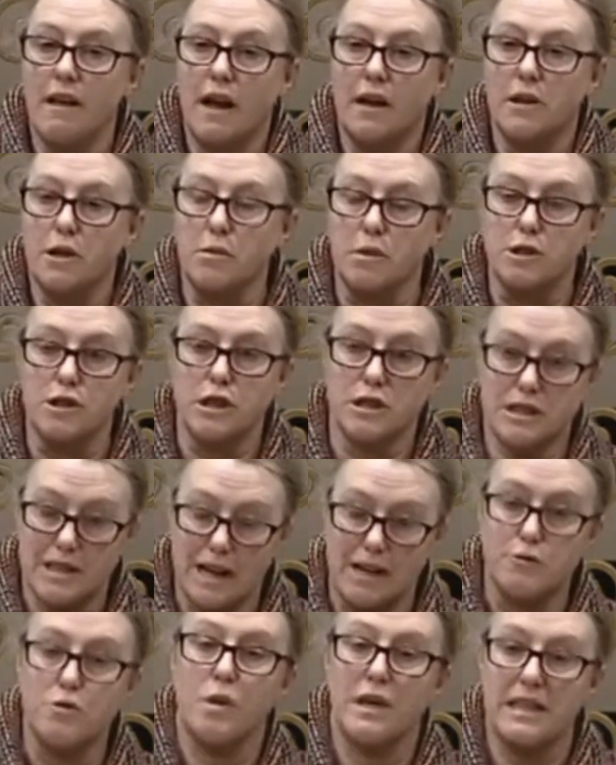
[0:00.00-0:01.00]
you will just
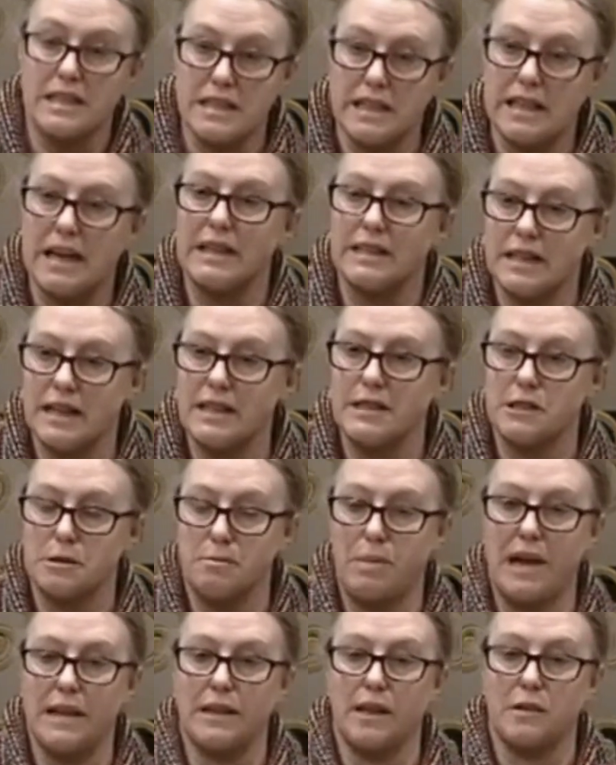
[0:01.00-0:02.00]
have 28 days to
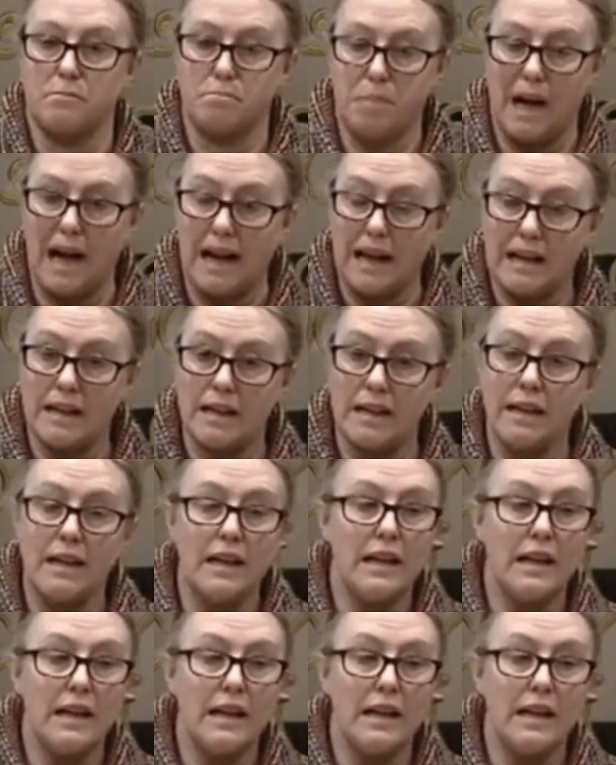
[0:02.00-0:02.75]
pay that back,